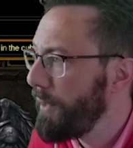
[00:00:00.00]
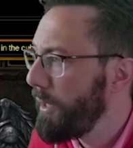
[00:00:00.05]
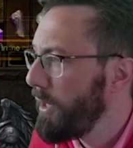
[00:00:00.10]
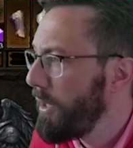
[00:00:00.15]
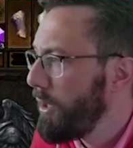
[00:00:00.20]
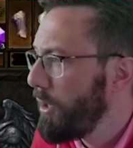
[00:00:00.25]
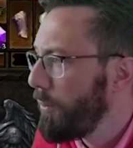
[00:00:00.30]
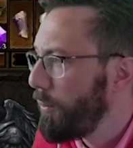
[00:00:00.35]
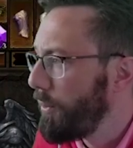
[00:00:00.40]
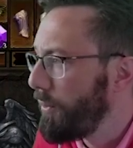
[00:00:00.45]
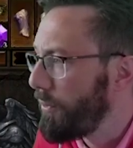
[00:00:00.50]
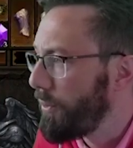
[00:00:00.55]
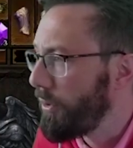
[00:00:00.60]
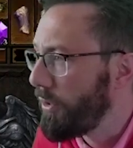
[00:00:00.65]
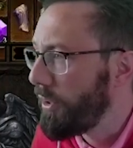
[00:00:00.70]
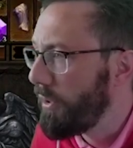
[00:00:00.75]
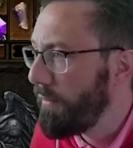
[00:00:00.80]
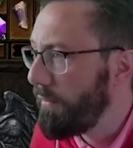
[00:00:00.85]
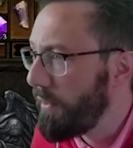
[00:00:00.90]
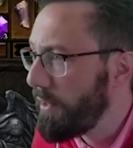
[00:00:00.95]
We've got
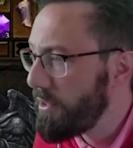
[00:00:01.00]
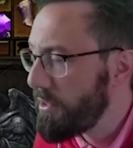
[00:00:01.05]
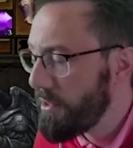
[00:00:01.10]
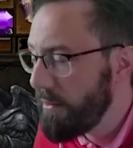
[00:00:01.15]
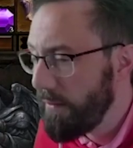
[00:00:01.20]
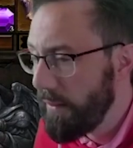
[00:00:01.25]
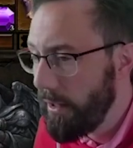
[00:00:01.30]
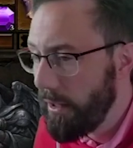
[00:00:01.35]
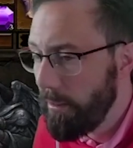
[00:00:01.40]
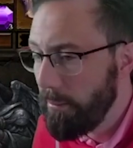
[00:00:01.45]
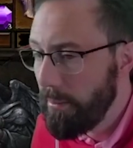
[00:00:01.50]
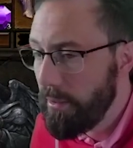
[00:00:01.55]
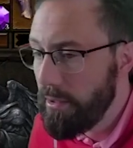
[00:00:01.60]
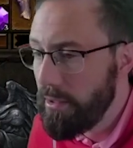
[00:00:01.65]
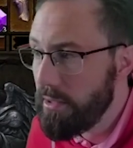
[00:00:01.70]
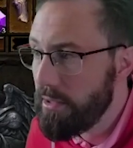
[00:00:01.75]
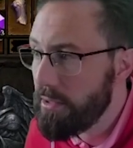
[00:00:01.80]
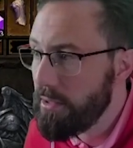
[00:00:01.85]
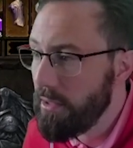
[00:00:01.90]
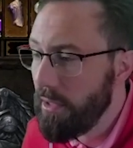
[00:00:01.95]
Convention of
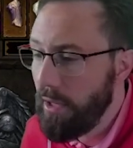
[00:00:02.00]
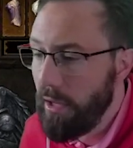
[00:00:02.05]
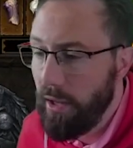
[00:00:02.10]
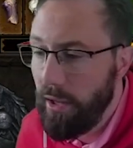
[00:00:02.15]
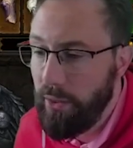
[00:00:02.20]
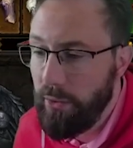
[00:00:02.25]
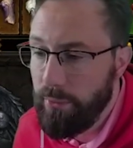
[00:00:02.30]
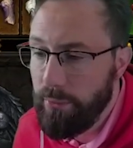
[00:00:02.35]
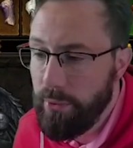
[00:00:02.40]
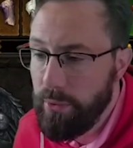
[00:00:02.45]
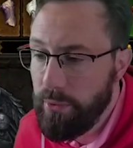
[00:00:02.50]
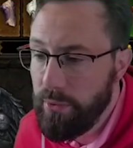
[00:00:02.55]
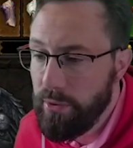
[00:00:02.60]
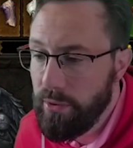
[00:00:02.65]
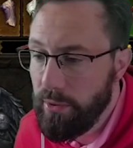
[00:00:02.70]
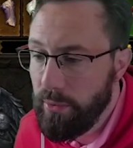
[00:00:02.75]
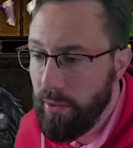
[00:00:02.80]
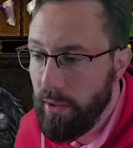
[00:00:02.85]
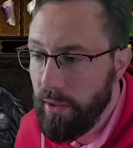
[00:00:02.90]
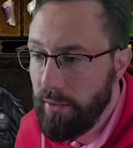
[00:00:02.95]
Elements. The rune that
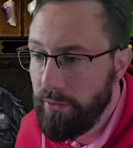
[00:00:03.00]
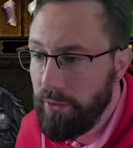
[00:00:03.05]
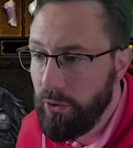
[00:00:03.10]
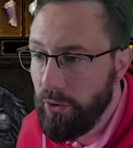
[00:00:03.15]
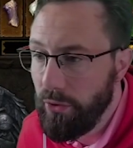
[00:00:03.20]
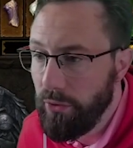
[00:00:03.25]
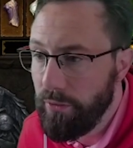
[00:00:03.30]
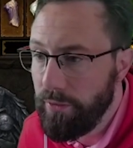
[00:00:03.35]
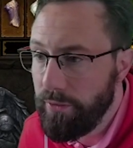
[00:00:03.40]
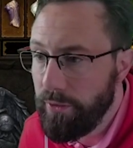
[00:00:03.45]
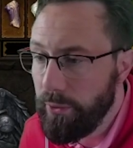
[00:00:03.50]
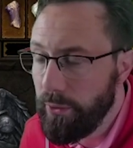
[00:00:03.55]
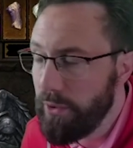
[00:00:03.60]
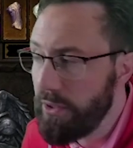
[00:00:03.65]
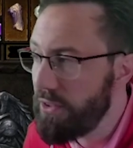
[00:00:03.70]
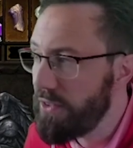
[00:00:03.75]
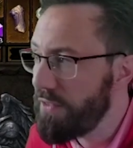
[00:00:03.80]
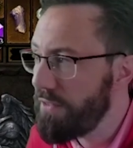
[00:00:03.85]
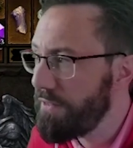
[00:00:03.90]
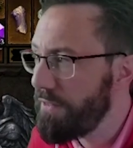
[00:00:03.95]
I've gone for
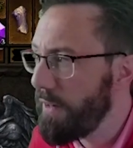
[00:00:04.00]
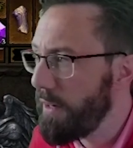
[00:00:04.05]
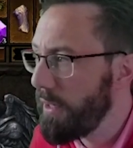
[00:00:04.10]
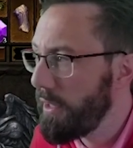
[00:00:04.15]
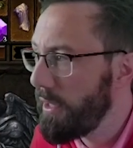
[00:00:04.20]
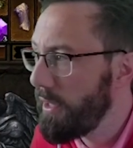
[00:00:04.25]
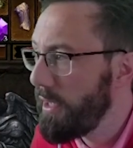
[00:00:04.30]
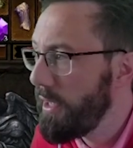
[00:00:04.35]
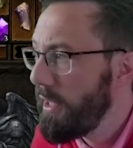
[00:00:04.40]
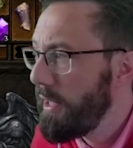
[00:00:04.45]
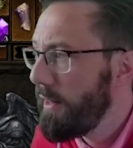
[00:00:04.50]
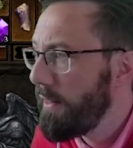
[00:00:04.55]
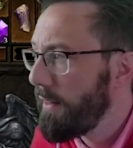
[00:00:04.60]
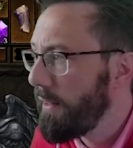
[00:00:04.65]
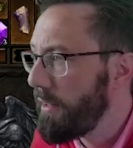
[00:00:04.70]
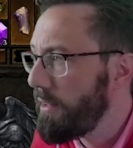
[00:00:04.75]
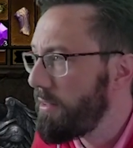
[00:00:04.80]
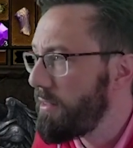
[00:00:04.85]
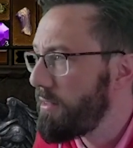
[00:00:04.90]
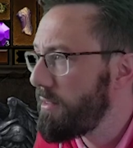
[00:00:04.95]
is Fire. That
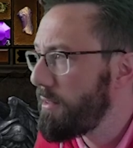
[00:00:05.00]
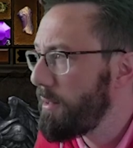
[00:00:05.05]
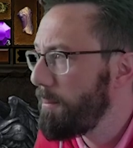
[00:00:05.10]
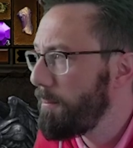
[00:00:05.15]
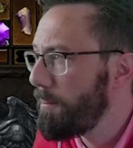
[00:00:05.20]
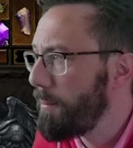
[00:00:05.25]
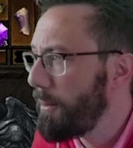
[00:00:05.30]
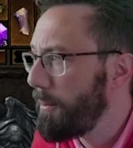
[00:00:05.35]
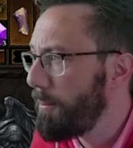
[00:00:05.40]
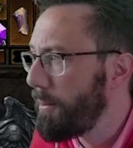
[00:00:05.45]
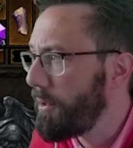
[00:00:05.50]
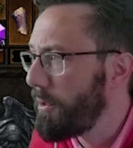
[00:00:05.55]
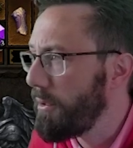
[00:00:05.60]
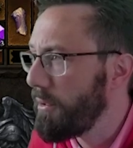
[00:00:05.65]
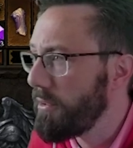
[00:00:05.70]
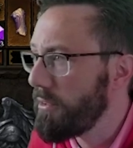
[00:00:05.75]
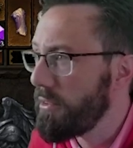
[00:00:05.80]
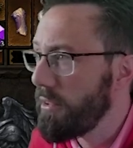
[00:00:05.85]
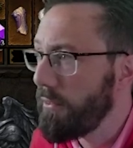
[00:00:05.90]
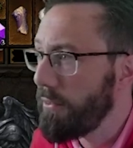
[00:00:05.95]
is simply
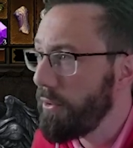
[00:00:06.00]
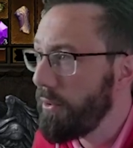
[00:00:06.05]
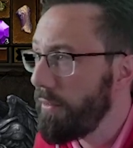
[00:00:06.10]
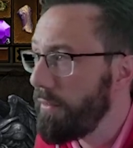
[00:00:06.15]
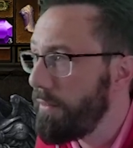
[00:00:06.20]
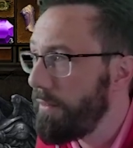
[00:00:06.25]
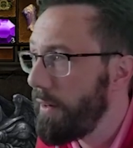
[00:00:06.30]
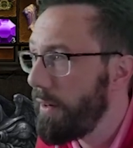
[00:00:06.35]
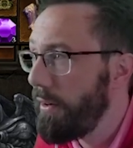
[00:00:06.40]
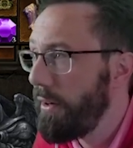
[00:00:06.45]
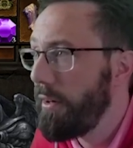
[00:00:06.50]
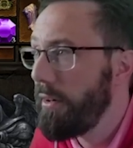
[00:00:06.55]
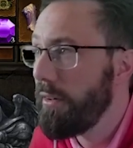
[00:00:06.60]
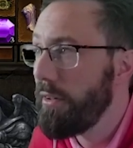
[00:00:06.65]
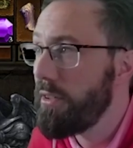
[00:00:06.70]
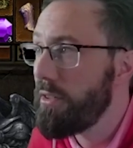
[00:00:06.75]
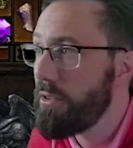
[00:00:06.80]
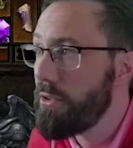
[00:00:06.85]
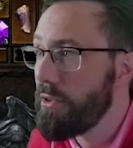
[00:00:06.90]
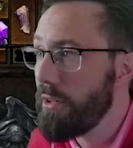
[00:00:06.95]
because I've got a very
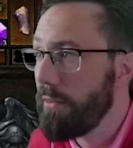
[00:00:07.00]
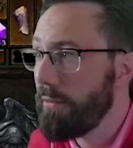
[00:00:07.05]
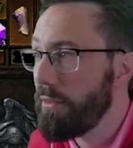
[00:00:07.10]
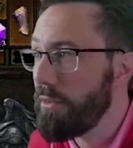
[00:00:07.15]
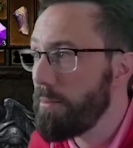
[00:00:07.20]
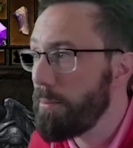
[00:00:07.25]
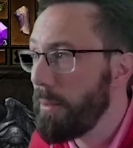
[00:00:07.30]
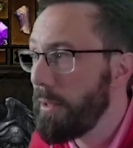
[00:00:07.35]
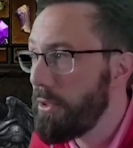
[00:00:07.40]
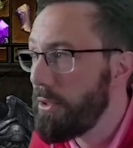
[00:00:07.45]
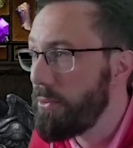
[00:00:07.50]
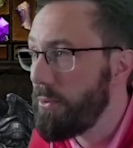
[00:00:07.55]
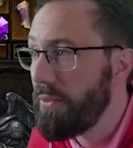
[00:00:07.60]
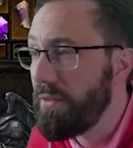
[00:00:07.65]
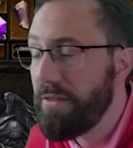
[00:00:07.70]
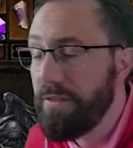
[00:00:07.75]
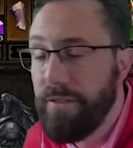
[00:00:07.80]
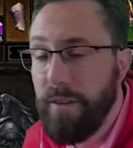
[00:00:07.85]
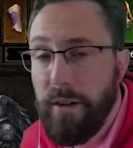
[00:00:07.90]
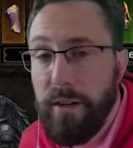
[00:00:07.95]
nice Traveler's Pledge with
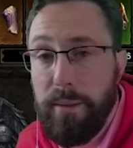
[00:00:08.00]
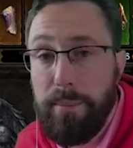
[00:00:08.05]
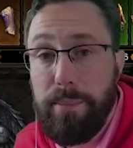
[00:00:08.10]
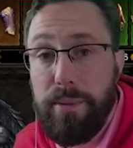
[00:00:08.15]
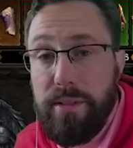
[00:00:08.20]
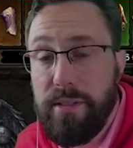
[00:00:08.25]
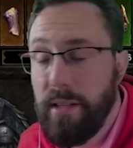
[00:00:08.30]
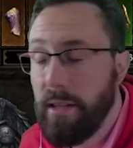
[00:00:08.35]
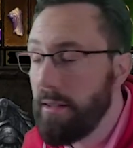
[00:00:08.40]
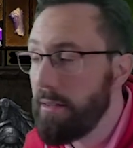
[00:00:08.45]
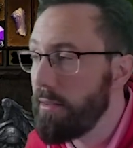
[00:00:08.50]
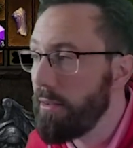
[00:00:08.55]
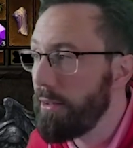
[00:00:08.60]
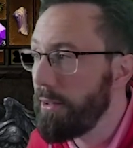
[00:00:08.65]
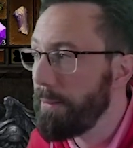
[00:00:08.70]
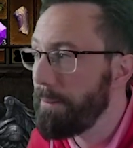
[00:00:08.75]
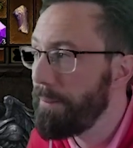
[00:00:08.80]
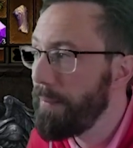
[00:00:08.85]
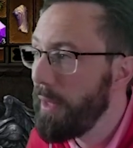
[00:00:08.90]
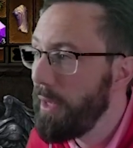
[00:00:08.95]
5% on
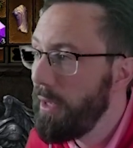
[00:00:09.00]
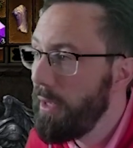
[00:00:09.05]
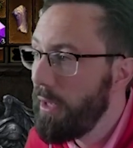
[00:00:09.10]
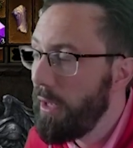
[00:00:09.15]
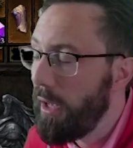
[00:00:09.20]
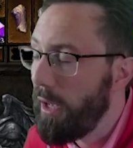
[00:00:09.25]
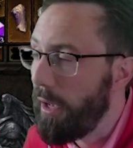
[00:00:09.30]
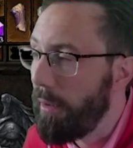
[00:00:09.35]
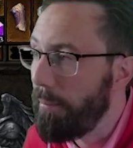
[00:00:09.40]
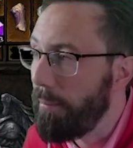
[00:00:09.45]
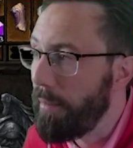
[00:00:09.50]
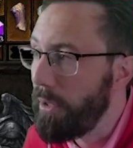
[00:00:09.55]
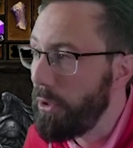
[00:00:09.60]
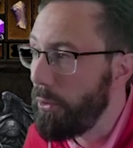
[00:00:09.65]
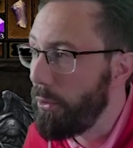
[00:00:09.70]
it. You can